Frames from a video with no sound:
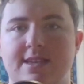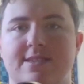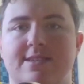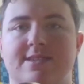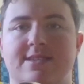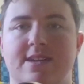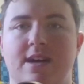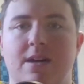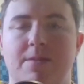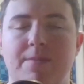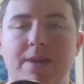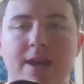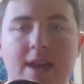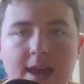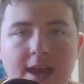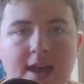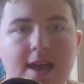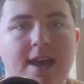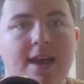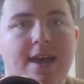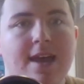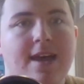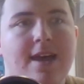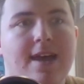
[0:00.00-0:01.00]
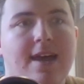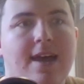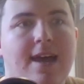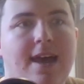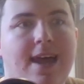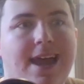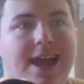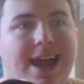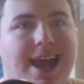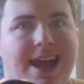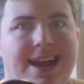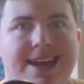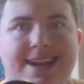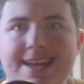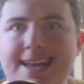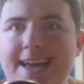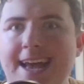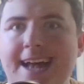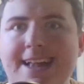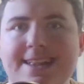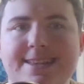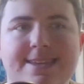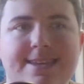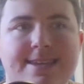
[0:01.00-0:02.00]
system. And
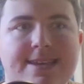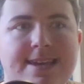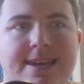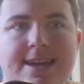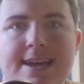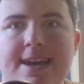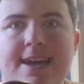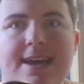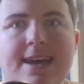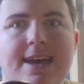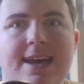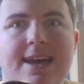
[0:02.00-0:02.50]
yet